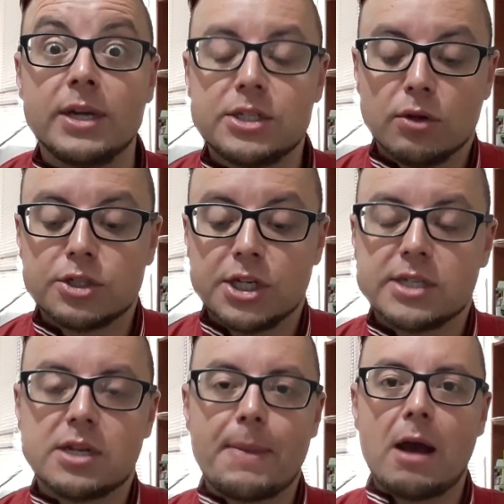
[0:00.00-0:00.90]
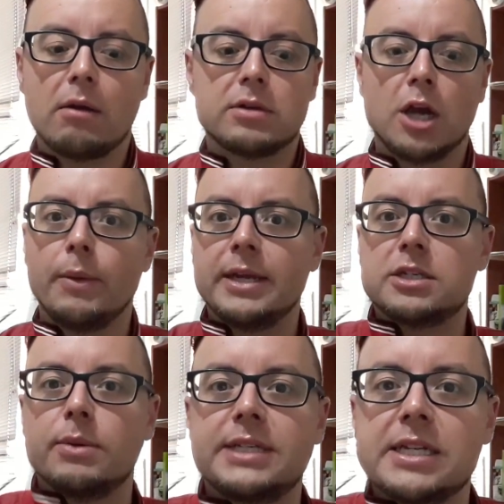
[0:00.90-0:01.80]
It's not just about going
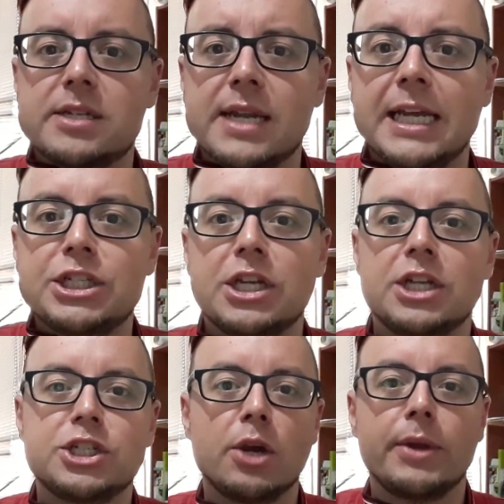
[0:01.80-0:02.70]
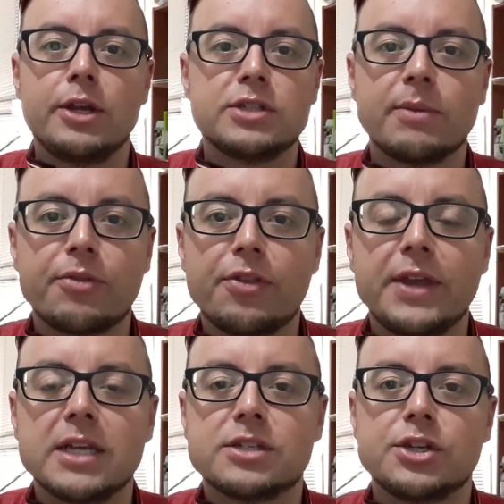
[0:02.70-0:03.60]
to a destination and showing you some of the
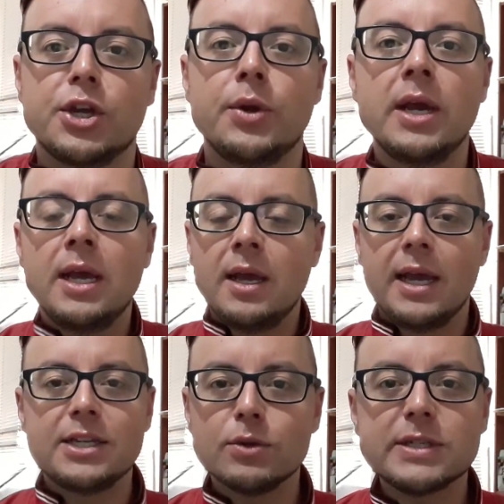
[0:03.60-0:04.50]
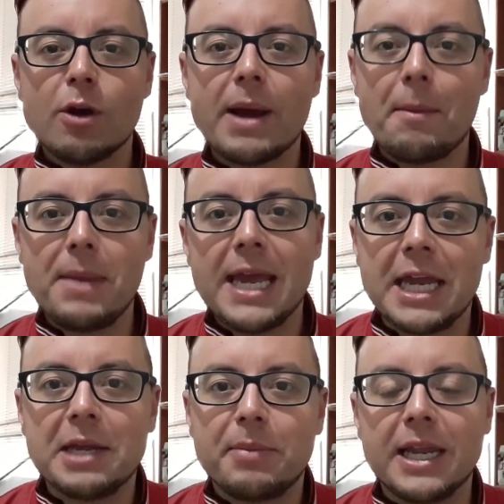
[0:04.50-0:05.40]
things to do. It's also about
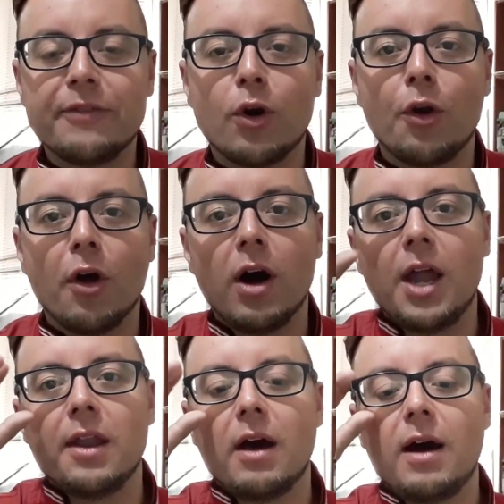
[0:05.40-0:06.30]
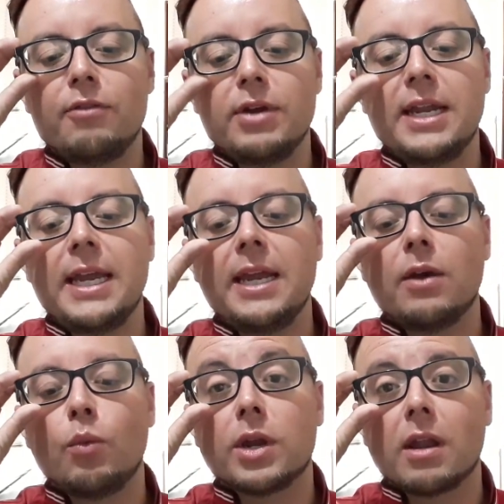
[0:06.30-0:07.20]
me, believe it or not, and I really
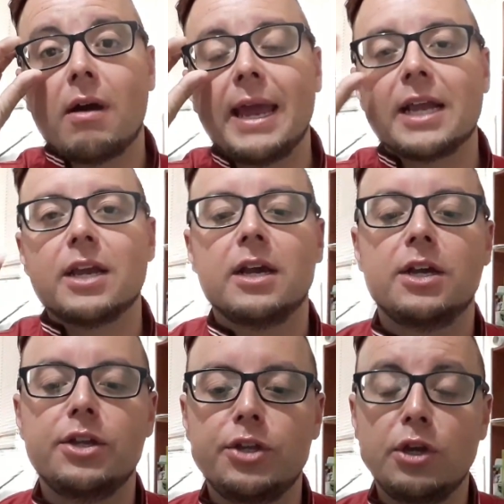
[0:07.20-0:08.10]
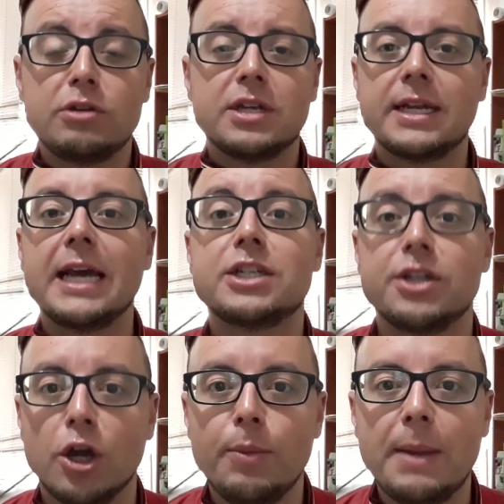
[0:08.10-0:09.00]
would like you to get to
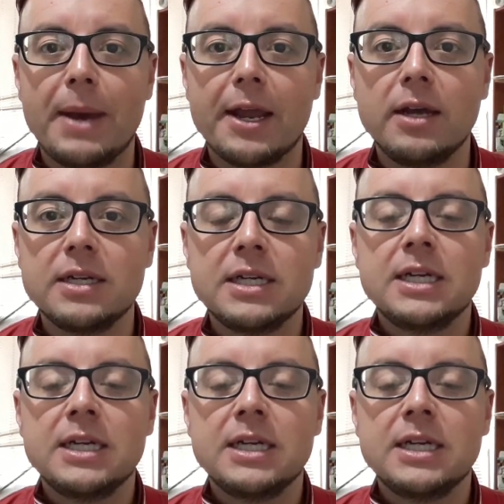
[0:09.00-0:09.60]
know me better